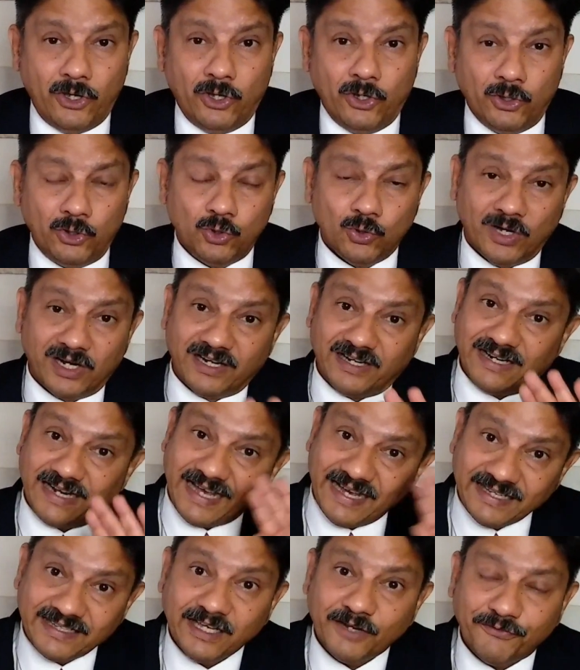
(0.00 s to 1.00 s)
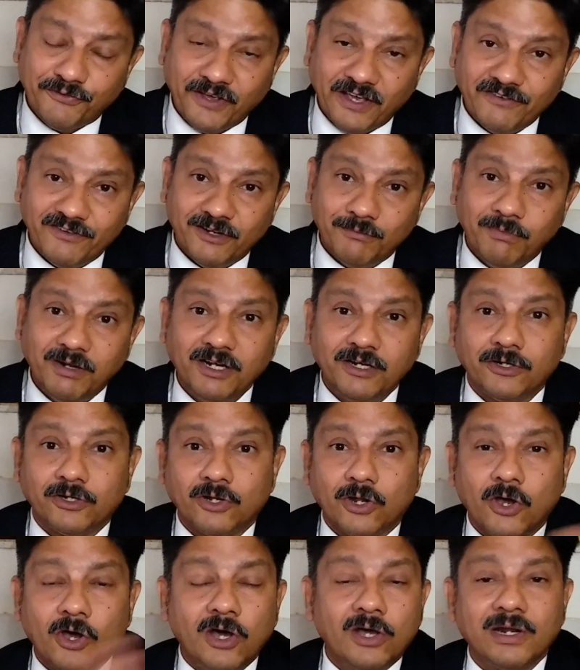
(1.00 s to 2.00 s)
You are neither favorable
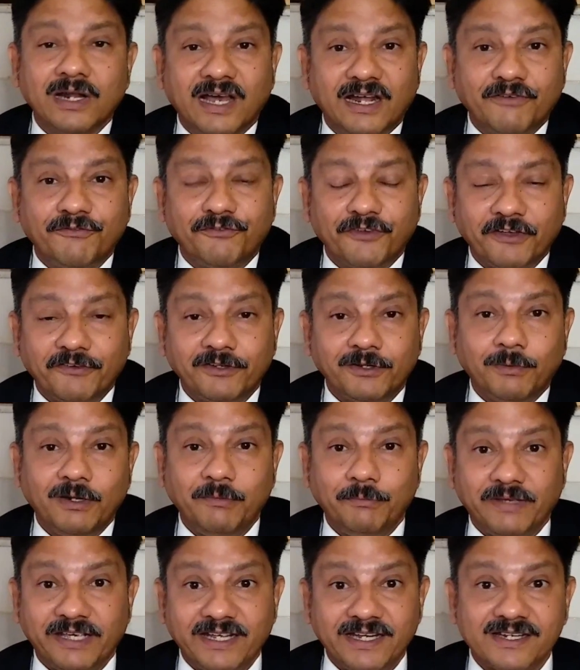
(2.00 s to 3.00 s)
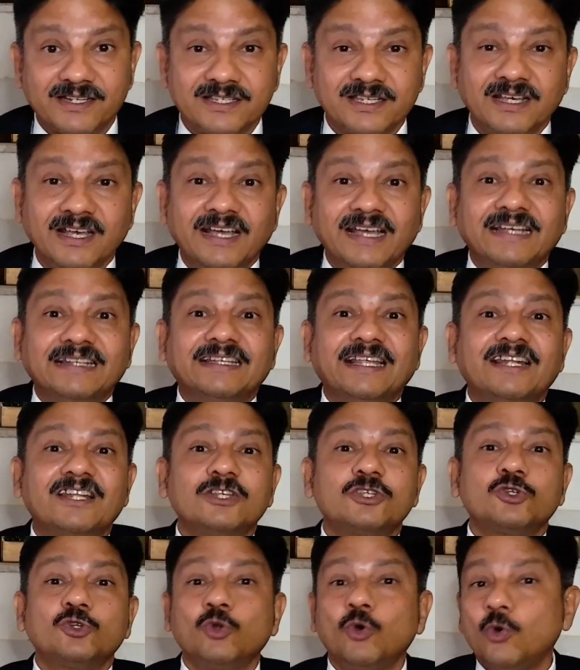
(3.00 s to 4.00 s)
nor unfavorable means there
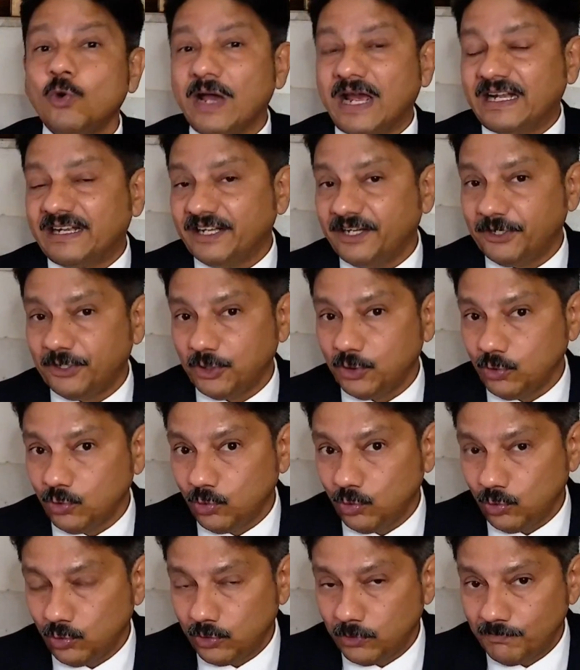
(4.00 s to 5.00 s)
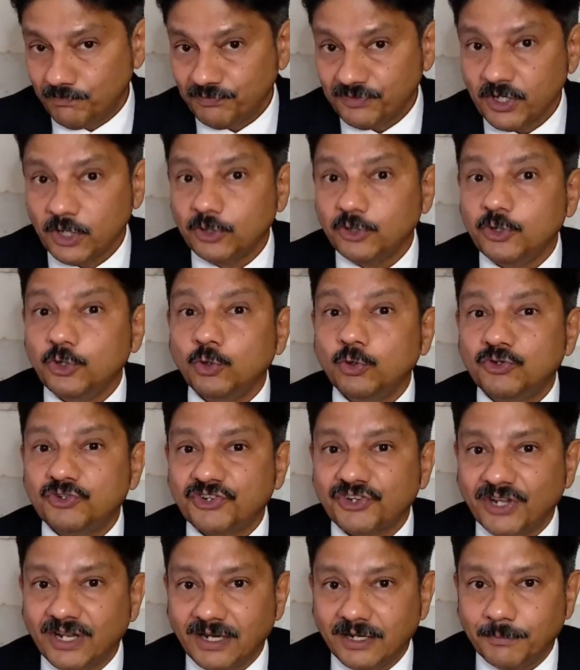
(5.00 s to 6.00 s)
is no attitude.
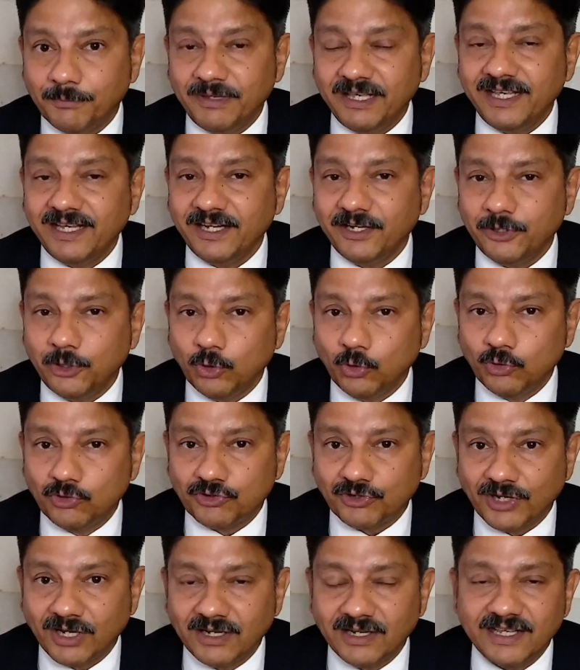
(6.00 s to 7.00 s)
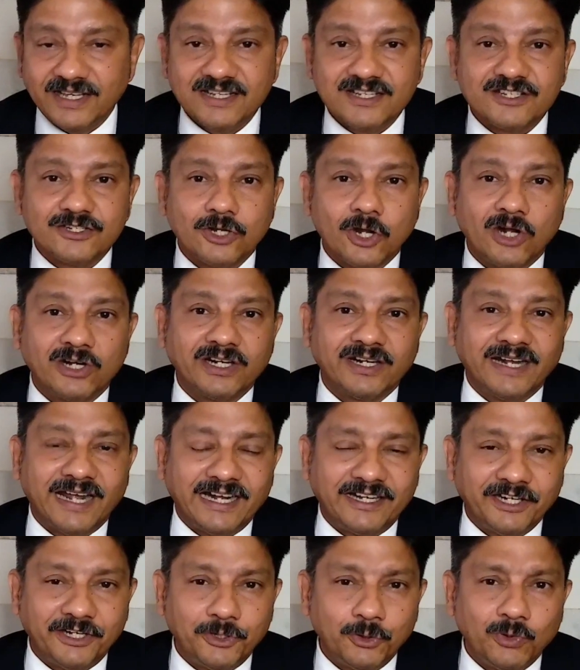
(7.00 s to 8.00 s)
Neutral, being neutral is not an
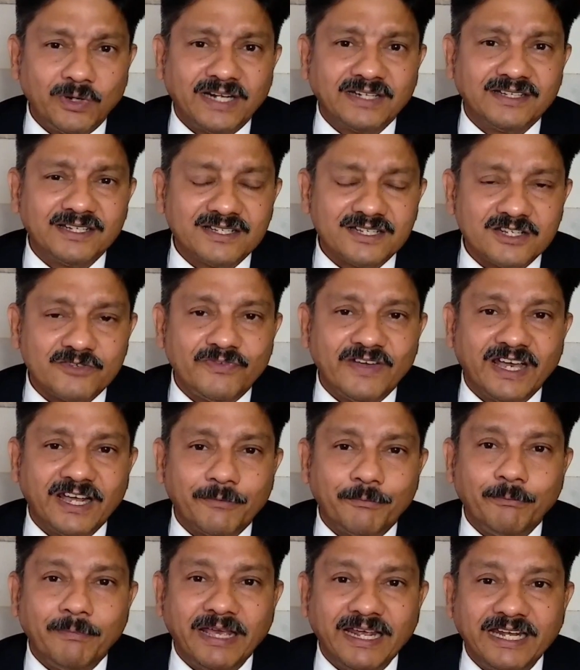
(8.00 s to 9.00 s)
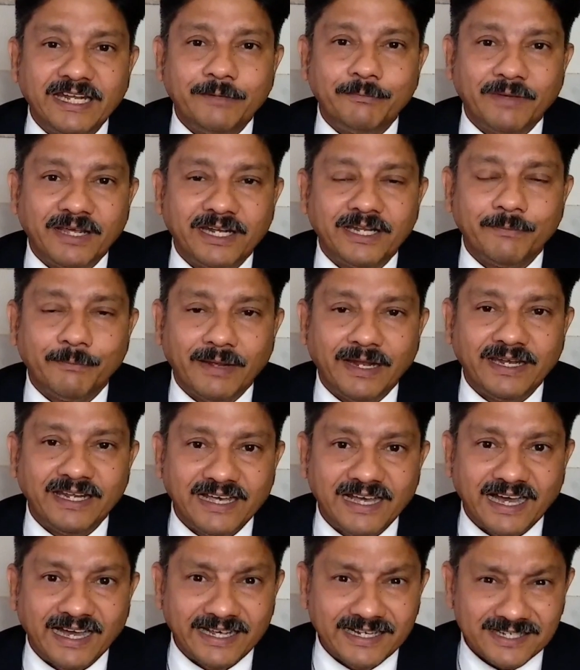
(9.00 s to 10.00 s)
attitude, and this is where many
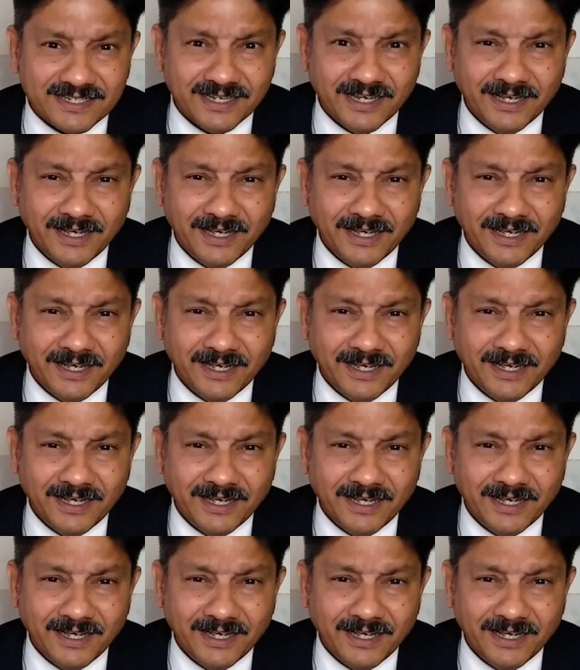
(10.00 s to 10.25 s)
guys,